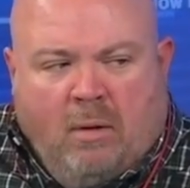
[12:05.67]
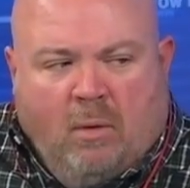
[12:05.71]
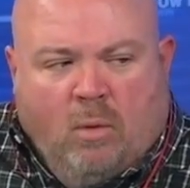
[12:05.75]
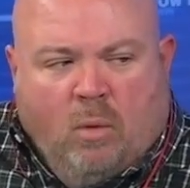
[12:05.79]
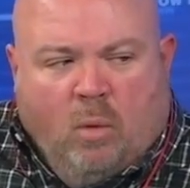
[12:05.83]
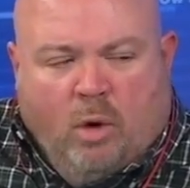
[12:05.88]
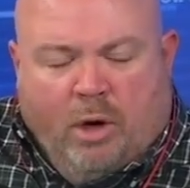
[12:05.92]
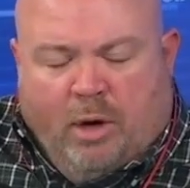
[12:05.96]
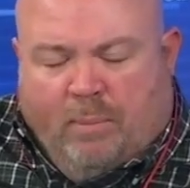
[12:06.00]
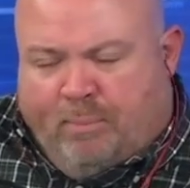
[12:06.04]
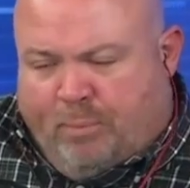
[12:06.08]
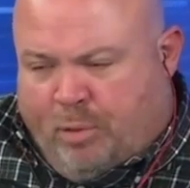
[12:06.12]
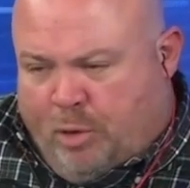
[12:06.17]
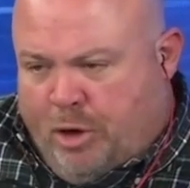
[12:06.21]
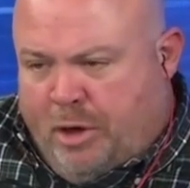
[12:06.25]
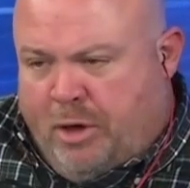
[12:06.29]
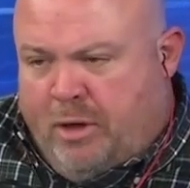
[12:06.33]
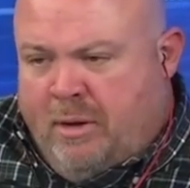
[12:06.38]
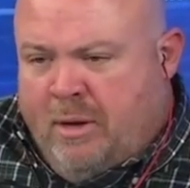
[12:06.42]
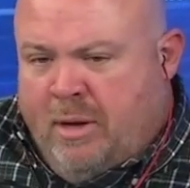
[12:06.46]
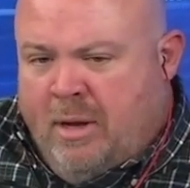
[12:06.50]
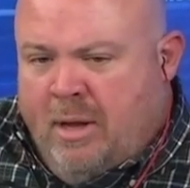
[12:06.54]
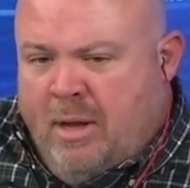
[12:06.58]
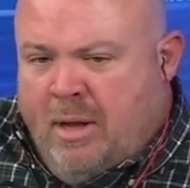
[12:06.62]
would have put?
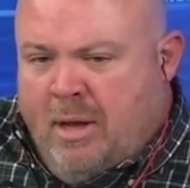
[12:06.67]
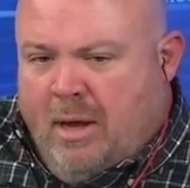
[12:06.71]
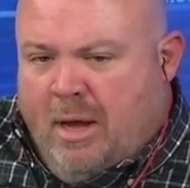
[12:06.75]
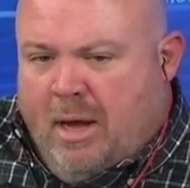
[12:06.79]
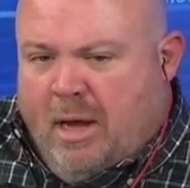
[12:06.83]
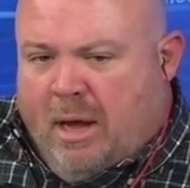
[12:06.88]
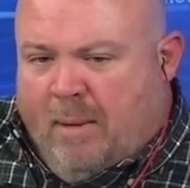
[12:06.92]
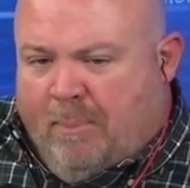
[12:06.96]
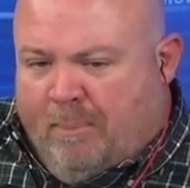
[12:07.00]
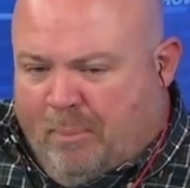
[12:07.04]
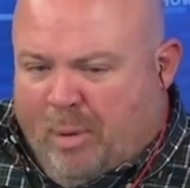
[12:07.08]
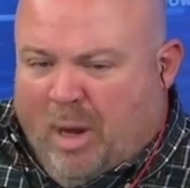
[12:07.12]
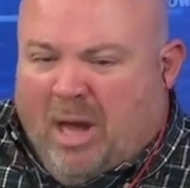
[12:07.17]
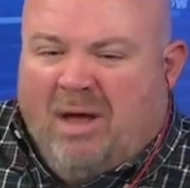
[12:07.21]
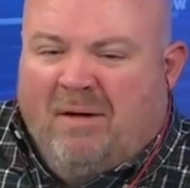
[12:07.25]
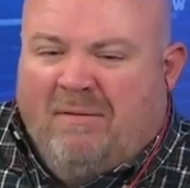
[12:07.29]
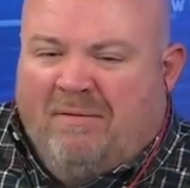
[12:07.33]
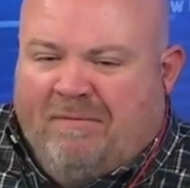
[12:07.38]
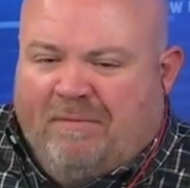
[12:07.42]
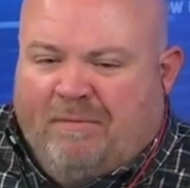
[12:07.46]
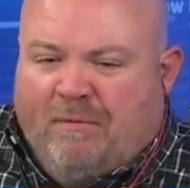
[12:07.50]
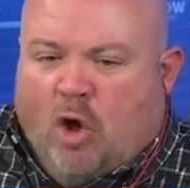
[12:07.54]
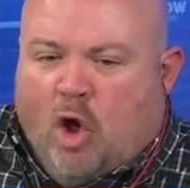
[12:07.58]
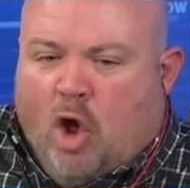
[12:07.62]

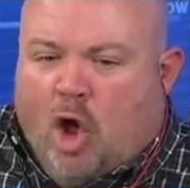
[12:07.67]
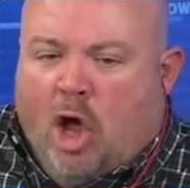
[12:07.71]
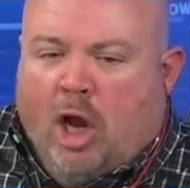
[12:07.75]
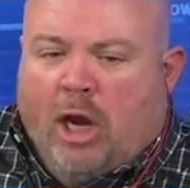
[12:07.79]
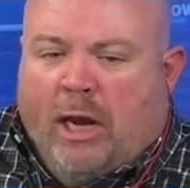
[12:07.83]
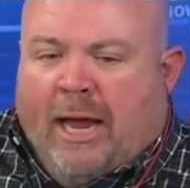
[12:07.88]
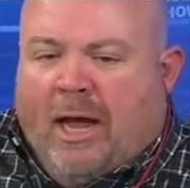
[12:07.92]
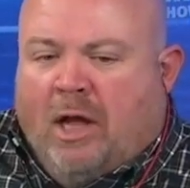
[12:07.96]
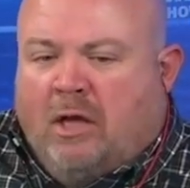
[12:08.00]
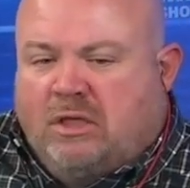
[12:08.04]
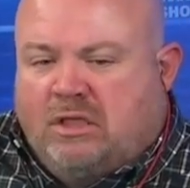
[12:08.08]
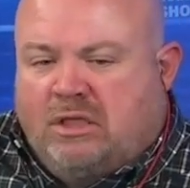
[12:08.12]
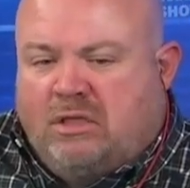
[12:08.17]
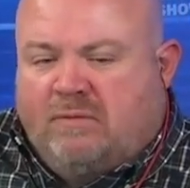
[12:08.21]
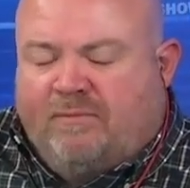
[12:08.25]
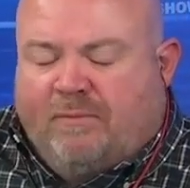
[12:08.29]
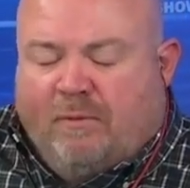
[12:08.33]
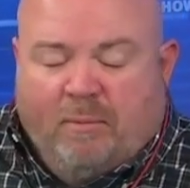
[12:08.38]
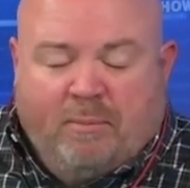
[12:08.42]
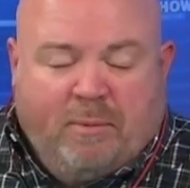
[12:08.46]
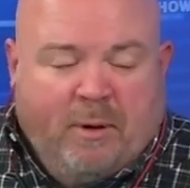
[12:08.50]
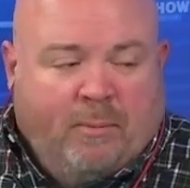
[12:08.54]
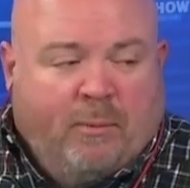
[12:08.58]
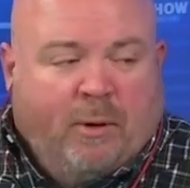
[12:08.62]
above all else
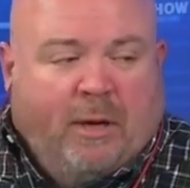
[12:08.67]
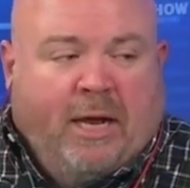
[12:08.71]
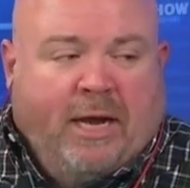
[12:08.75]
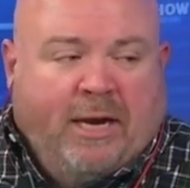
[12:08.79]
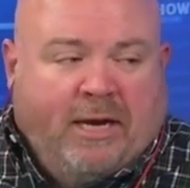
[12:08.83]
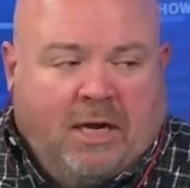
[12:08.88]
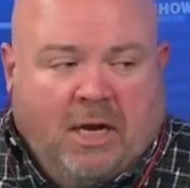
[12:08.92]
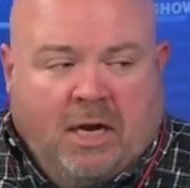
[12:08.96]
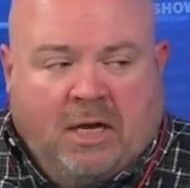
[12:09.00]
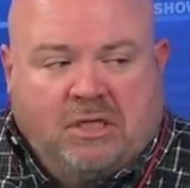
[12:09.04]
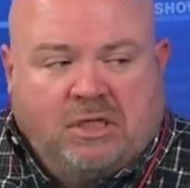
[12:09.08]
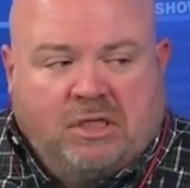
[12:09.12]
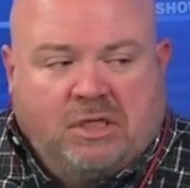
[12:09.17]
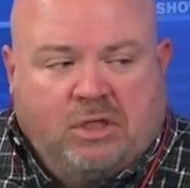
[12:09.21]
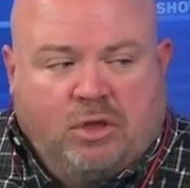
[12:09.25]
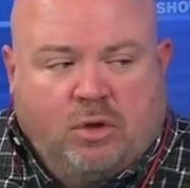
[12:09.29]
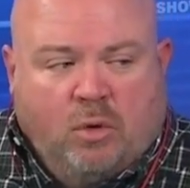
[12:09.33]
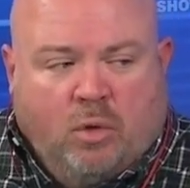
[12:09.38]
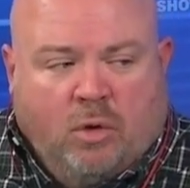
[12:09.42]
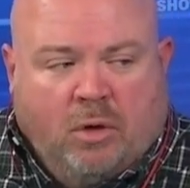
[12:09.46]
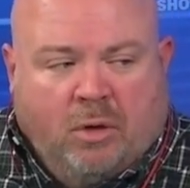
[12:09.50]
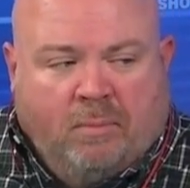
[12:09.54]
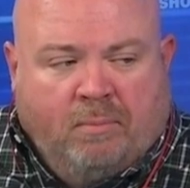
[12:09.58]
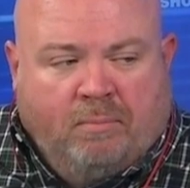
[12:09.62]
for people like us
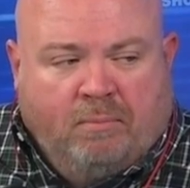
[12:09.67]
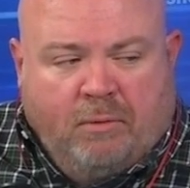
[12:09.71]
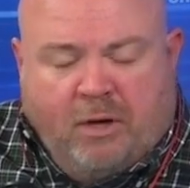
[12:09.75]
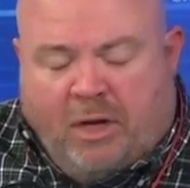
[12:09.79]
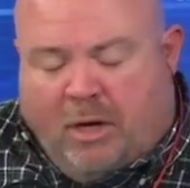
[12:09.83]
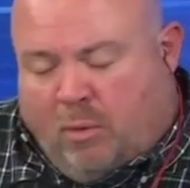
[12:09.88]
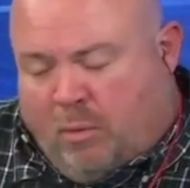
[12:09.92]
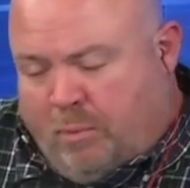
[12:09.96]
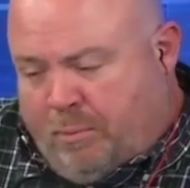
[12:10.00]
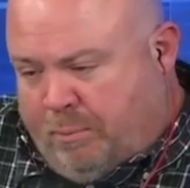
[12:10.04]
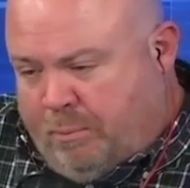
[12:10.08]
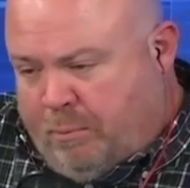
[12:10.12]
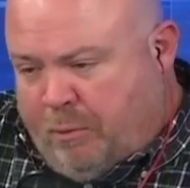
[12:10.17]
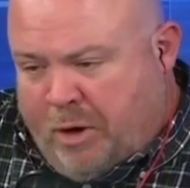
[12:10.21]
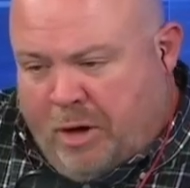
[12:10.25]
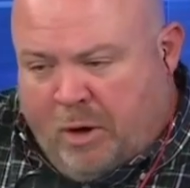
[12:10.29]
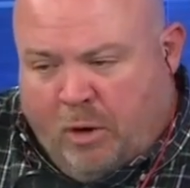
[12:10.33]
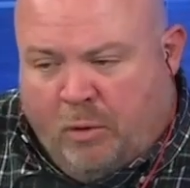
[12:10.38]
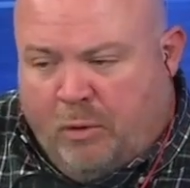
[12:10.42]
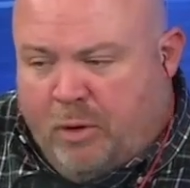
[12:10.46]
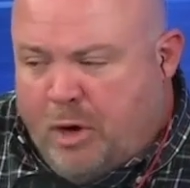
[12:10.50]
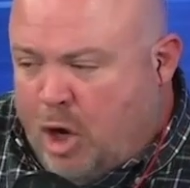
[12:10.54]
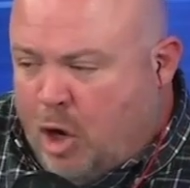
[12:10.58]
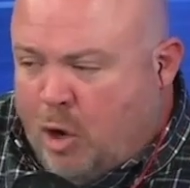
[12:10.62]
who are, you know, we
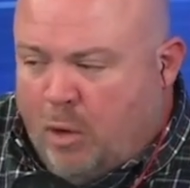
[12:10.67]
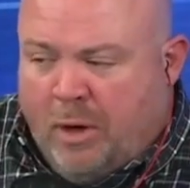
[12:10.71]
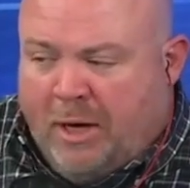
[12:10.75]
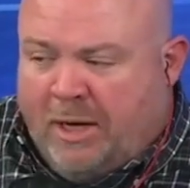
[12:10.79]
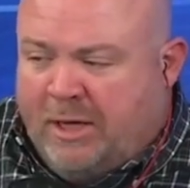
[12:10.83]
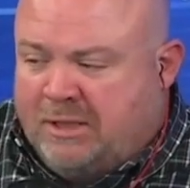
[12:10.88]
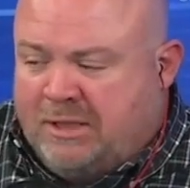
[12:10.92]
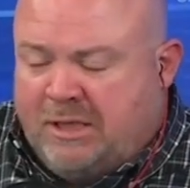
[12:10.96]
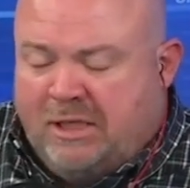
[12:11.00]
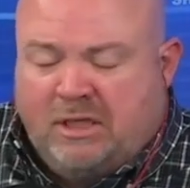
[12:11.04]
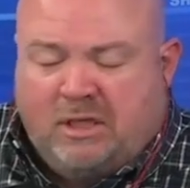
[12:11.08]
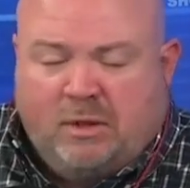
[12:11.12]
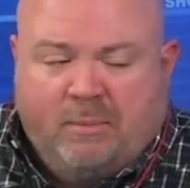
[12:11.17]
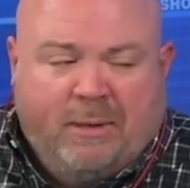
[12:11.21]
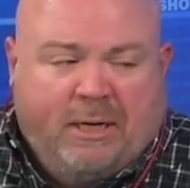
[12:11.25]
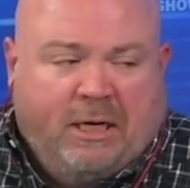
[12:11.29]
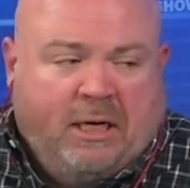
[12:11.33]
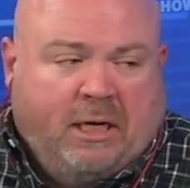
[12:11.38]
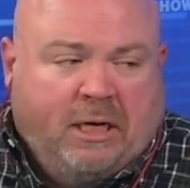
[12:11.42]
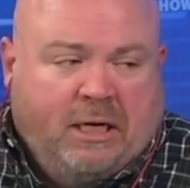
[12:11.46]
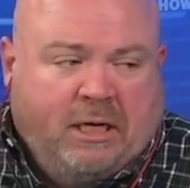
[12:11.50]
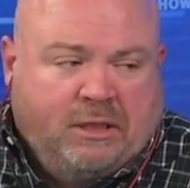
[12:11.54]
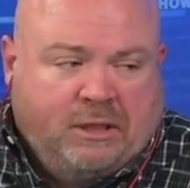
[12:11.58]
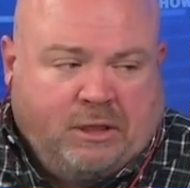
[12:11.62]
don't know it as
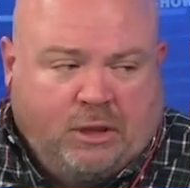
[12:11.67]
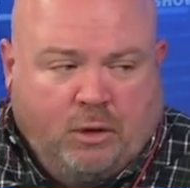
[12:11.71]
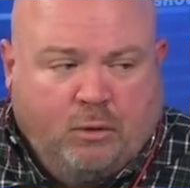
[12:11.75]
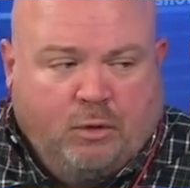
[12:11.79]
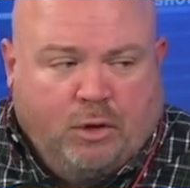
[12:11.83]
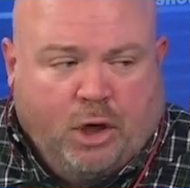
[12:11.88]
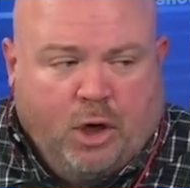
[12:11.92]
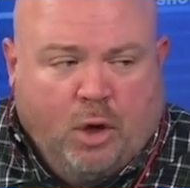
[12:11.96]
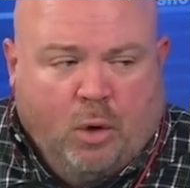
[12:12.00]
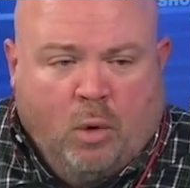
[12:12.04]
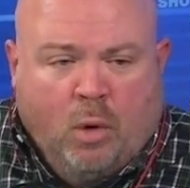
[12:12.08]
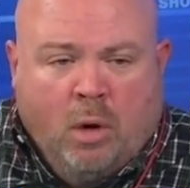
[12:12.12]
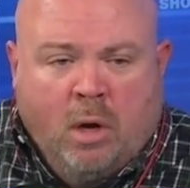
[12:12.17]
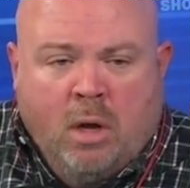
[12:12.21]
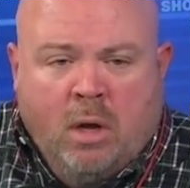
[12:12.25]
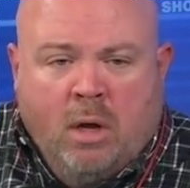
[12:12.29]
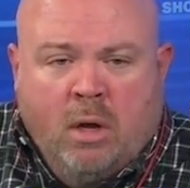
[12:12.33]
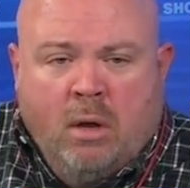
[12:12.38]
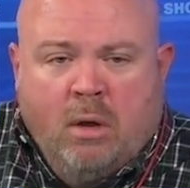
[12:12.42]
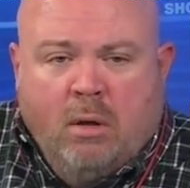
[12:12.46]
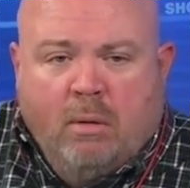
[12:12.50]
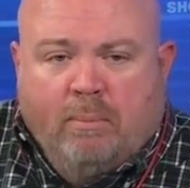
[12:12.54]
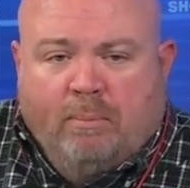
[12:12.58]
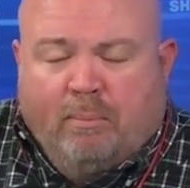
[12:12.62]
intimately as you do,
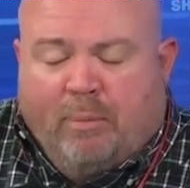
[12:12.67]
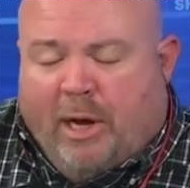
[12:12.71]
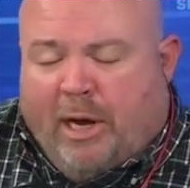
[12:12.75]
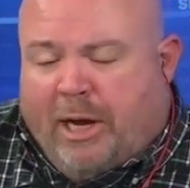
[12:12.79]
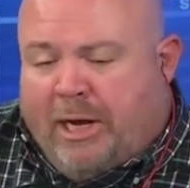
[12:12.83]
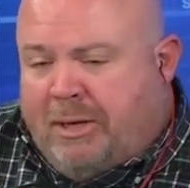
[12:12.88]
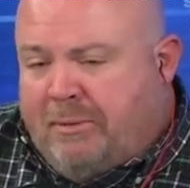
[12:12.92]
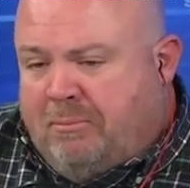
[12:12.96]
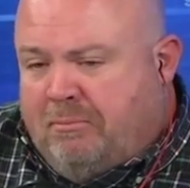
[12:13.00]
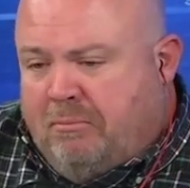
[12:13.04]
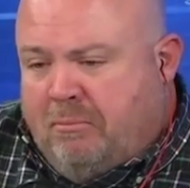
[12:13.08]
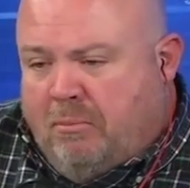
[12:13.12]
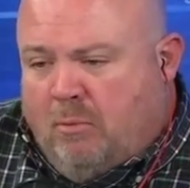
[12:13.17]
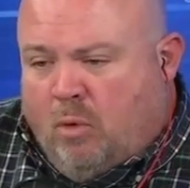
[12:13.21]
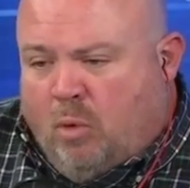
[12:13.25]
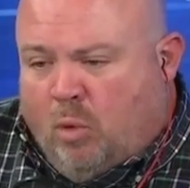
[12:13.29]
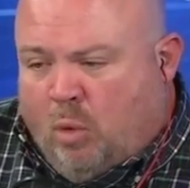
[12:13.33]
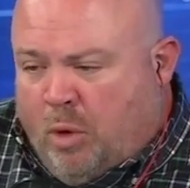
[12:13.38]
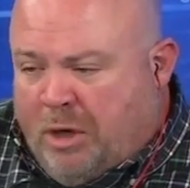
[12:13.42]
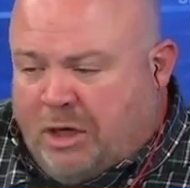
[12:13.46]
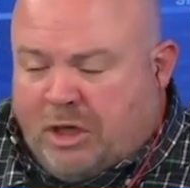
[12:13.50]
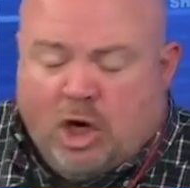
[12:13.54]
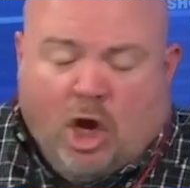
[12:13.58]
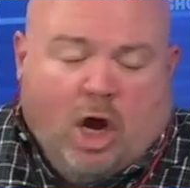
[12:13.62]
but
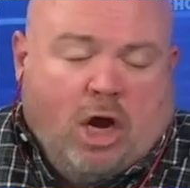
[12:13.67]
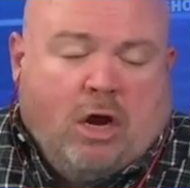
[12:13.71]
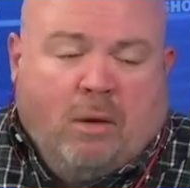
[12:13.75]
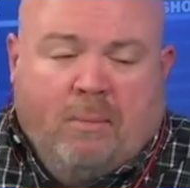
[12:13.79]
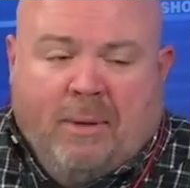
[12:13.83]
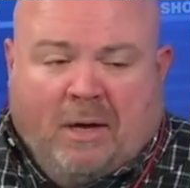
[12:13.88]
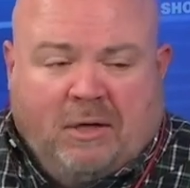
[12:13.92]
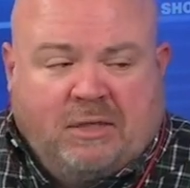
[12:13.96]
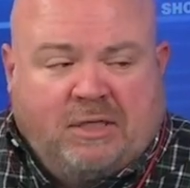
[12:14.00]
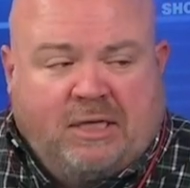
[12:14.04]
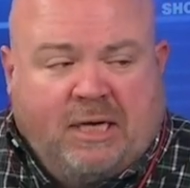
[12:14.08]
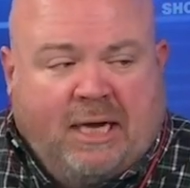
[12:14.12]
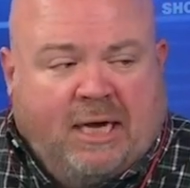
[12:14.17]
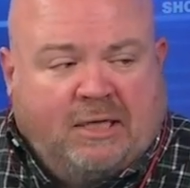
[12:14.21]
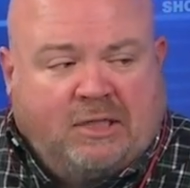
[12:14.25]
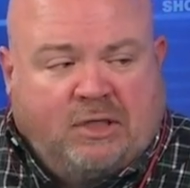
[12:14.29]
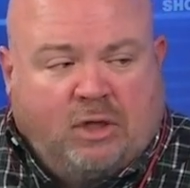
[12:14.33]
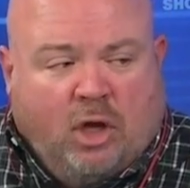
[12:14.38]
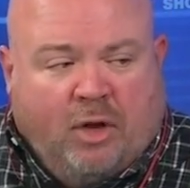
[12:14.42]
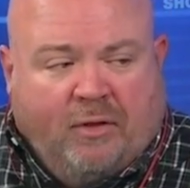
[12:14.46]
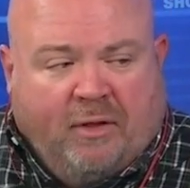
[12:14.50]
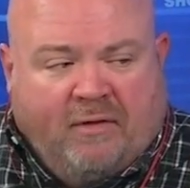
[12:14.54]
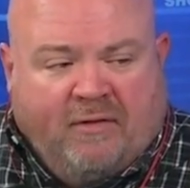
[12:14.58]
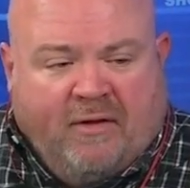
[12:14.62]
we talk about stats
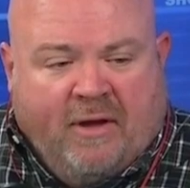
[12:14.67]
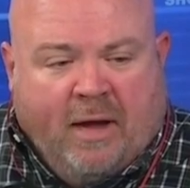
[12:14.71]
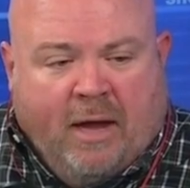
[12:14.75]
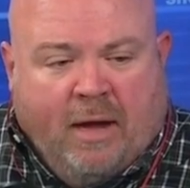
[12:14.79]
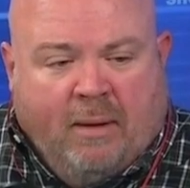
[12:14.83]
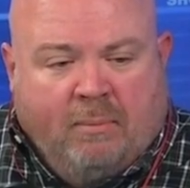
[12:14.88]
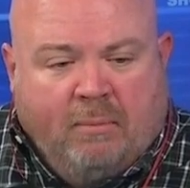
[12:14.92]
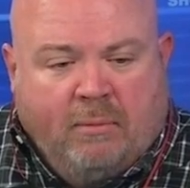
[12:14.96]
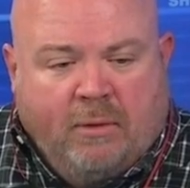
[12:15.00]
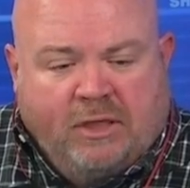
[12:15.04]
all the time.